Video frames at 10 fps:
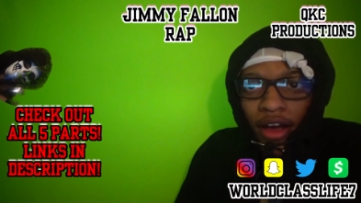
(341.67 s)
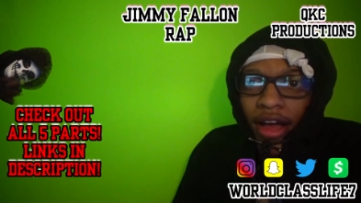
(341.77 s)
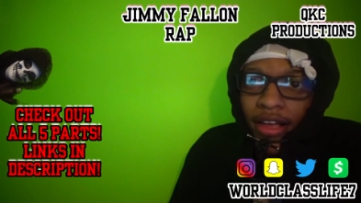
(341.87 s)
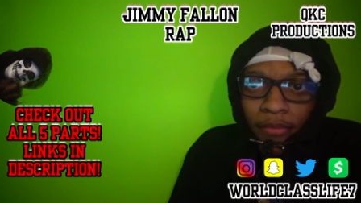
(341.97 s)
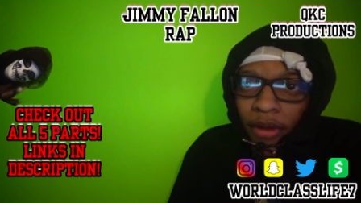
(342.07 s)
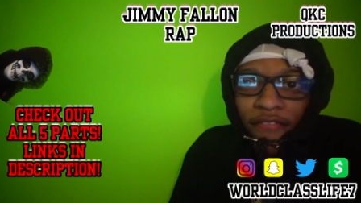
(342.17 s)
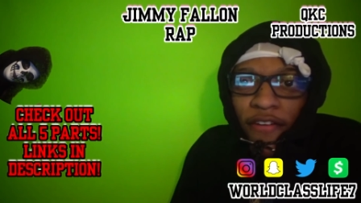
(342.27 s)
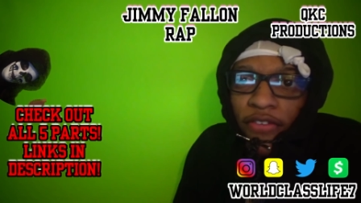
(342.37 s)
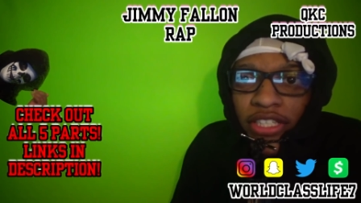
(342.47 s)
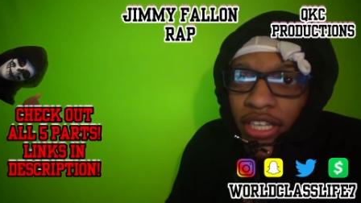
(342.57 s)
I, my
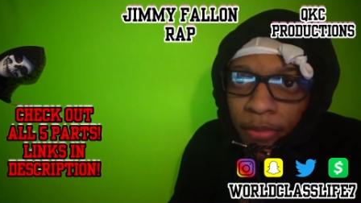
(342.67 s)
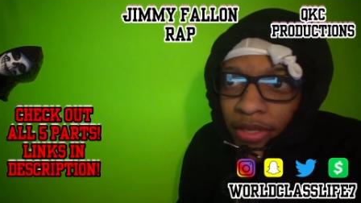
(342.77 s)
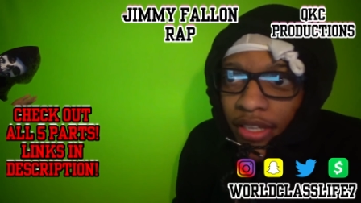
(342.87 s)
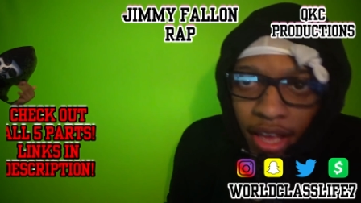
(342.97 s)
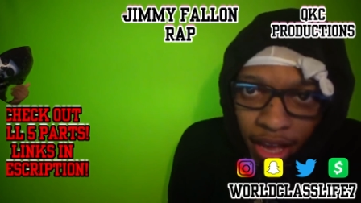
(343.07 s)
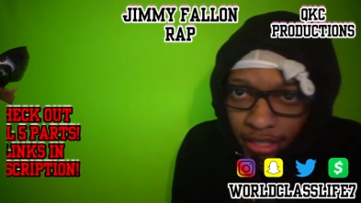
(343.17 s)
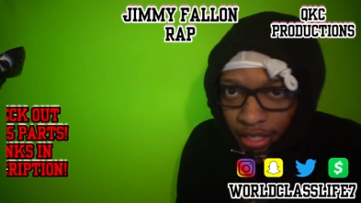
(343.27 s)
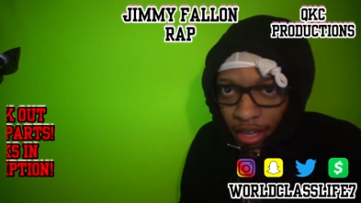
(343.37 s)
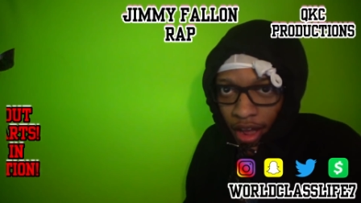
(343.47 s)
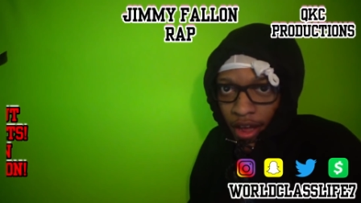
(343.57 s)
favorite shape is a
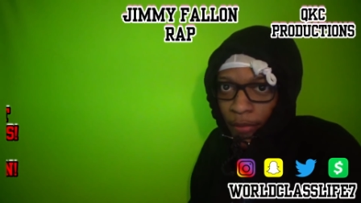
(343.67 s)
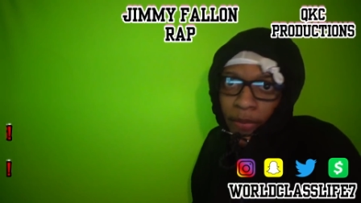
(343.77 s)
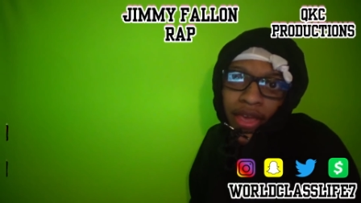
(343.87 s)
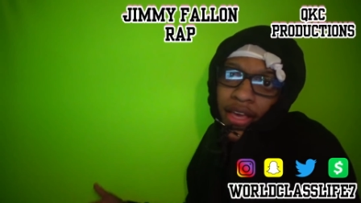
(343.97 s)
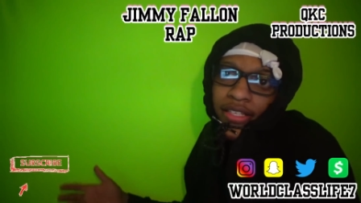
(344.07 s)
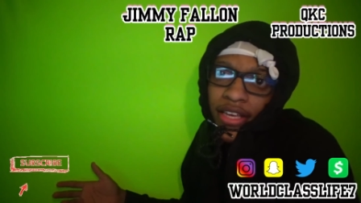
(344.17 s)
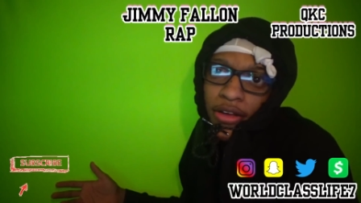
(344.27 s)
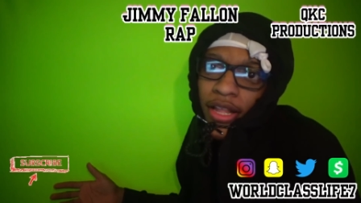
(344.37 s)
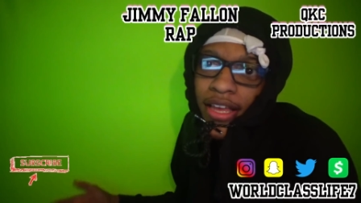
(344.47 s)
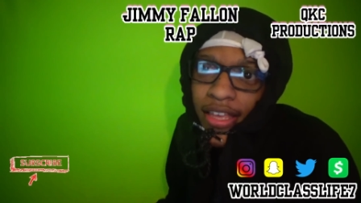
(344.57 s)
hexagon, big as hell
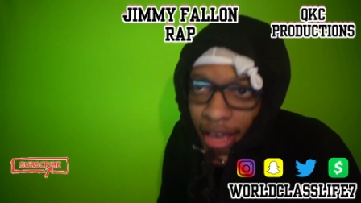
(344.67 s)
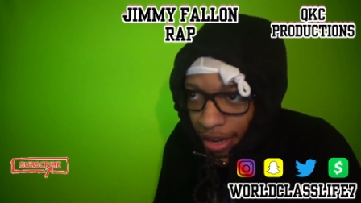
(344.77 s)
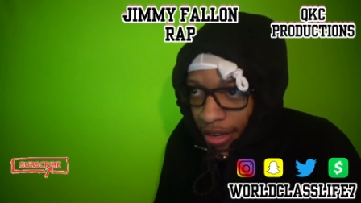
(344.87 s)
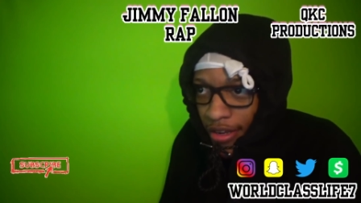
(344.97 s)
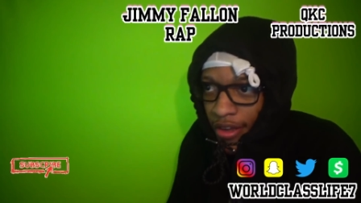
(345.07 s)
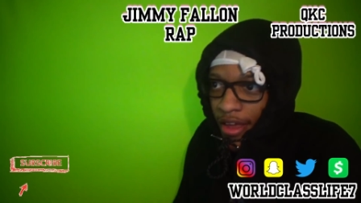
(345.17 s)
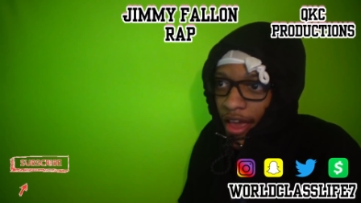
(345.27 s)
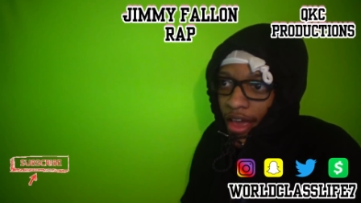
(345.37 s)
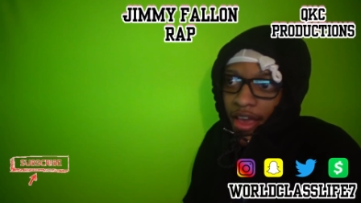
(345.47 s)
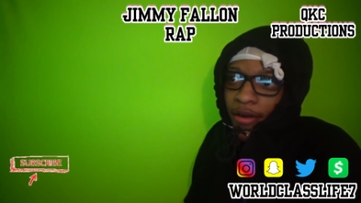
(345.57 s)
like Yeti,
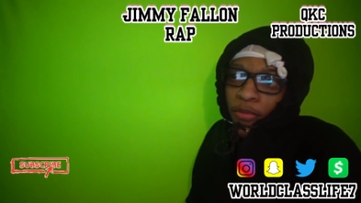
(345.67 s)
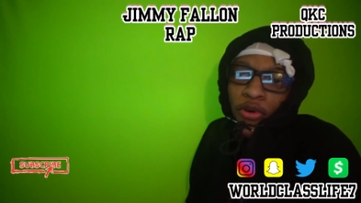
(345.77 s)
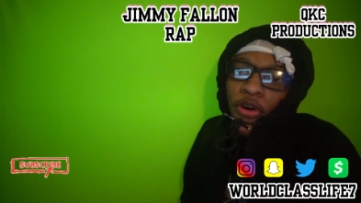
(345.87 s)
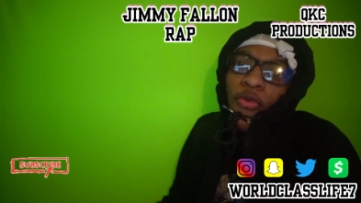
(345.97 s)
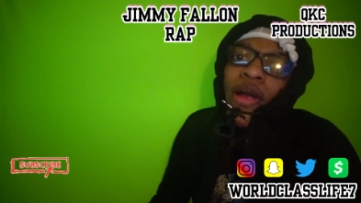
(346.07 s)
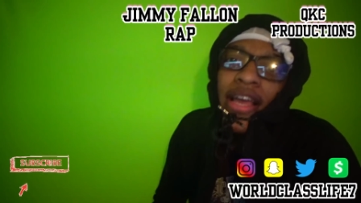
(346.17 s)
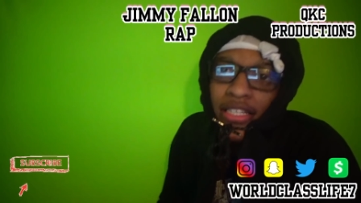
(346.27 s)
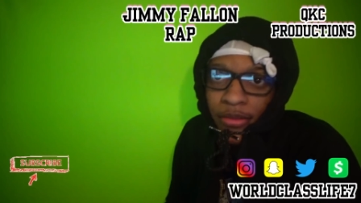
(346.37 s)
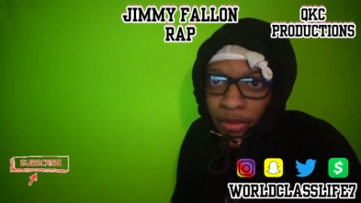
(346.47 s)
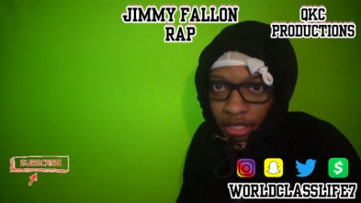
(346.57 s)
edible
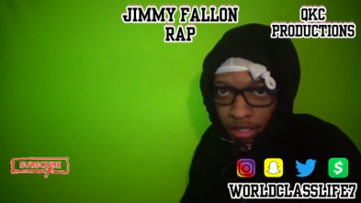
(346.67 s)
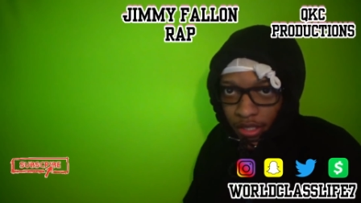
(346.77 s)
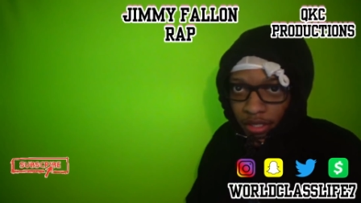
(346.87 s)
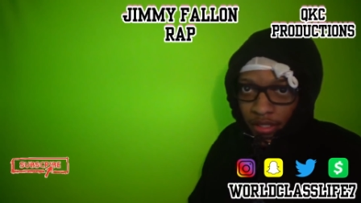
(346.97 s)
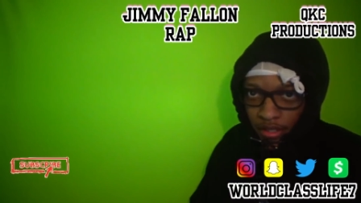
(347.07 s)
arrangements.